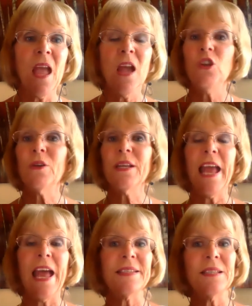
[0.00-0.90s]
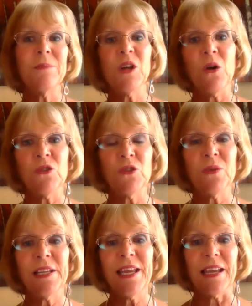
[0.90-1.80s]
You can ask them to go to a
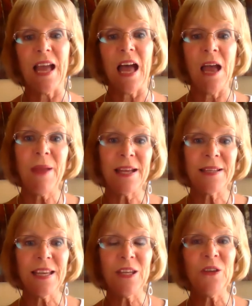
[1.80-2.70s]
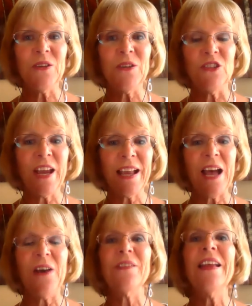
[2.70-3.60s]
link. I'm asking you to check
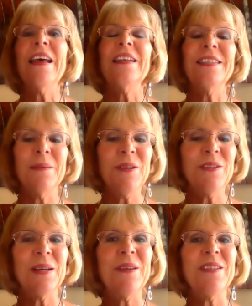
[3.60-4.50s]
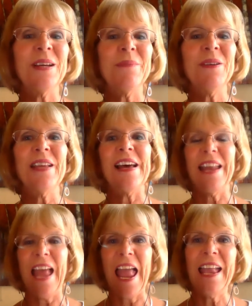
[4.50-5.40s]
out
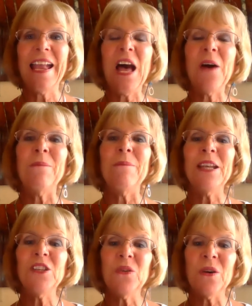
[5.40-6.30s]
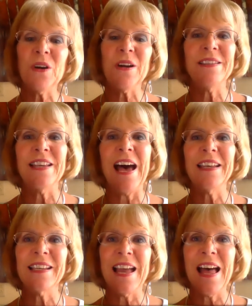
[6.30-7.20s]

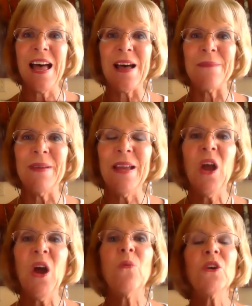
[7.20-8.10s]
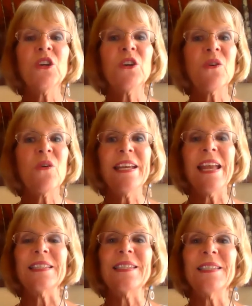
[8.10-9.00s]
www.hangoutmentor.com, where you're going to
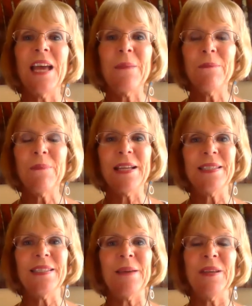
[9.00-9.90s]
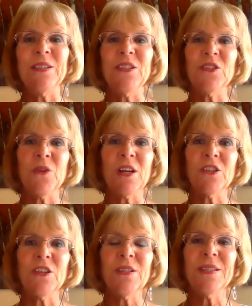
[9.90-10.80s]
get step-by-step
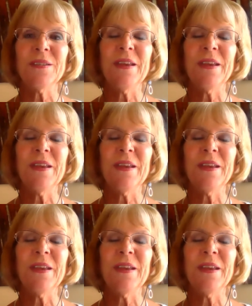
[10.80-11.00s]
instructions,